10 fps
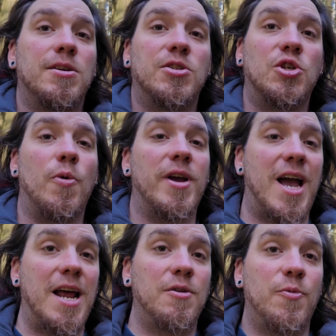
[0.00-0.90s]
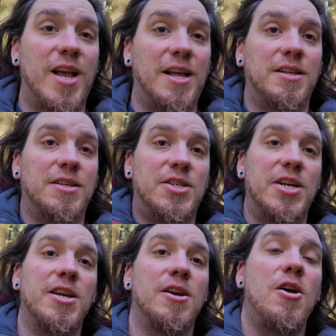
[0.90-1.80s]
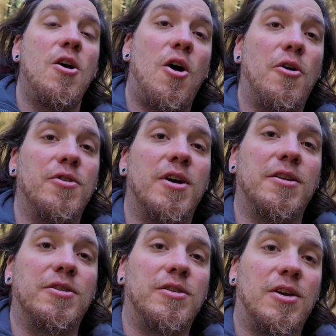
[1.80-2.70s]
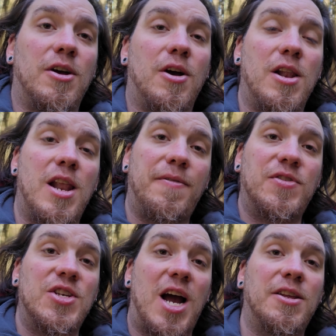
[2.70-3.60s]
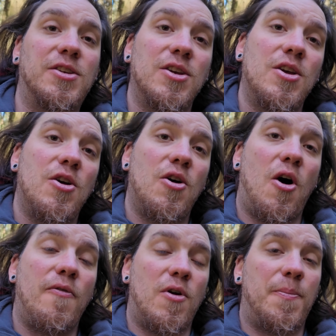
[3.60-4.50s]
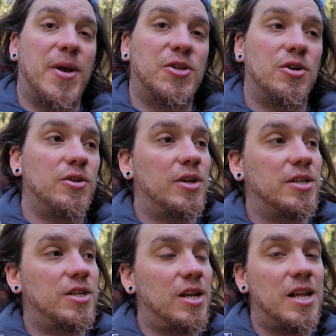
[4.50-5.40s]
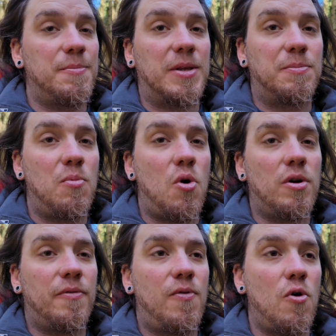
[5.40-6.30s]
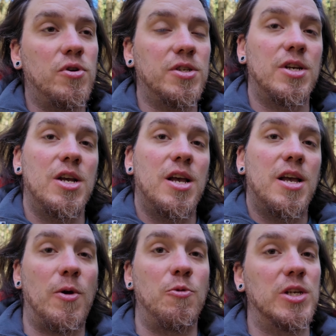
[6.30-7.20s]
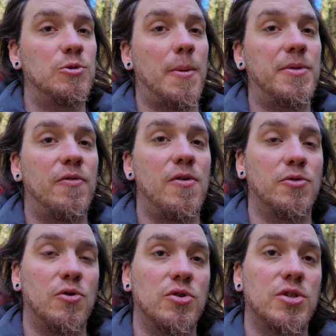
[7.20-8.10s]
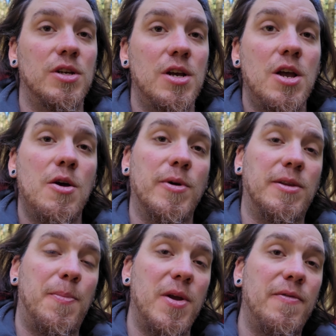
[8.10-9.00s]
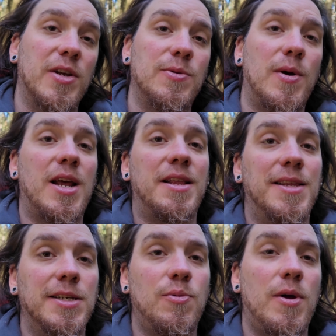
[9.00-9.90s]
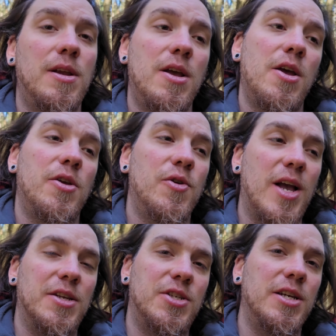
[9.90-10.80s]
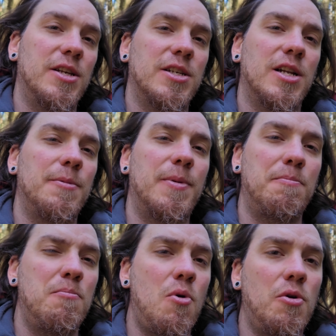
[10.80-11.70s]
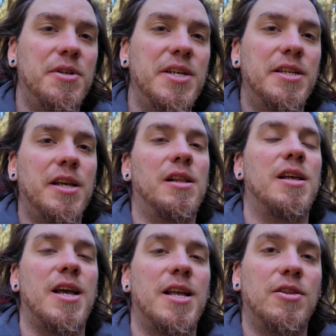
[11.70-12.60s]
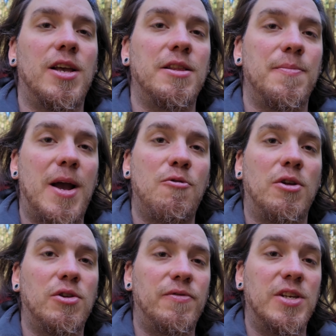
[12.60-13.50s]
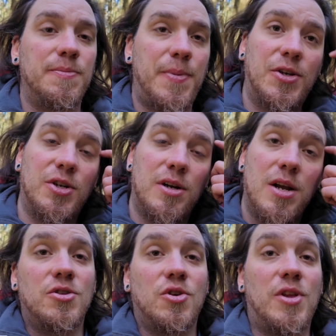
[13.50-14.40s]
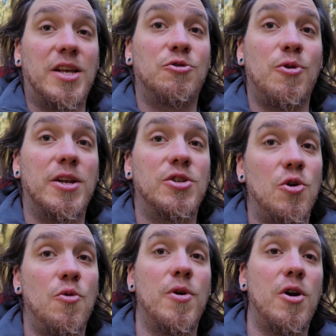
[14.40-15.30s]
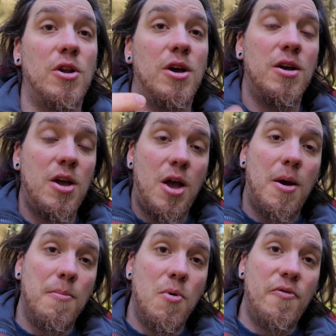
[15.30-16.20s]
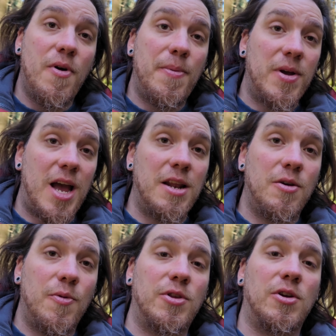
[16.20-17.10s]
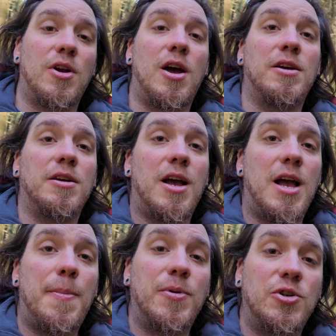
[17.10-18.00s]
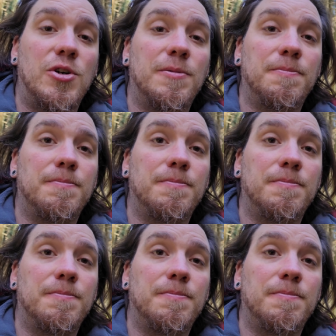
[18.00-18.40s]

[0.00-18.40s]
So again, we can see on the left side of our picture, there's a little bit more focus. When we swap the photos with the previous one and this one, you can see there's a little bit more detail in the background of this picture. So that's great. So we're gonna move up again with our aperture.